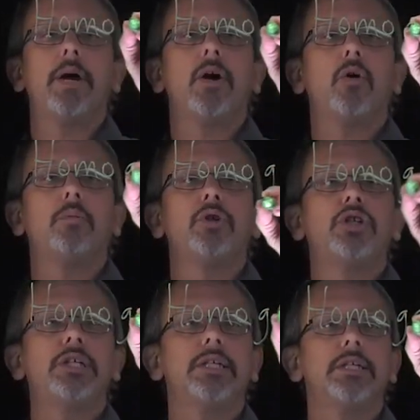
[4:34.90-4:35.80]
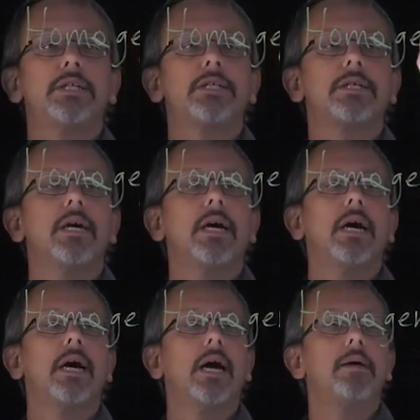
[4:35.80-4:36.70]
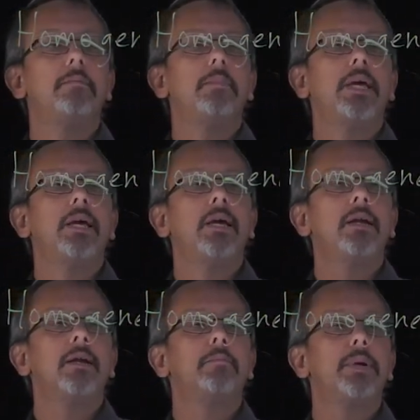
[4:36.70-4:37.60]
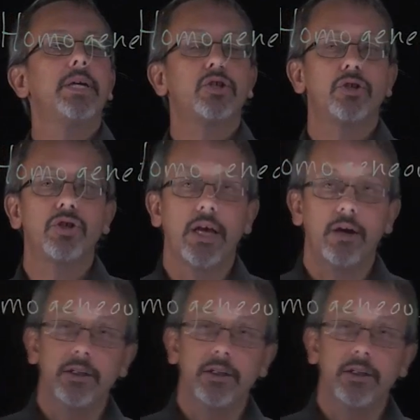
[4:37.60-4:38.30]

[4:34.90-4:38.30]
by homogeneous, I mean mixtures that are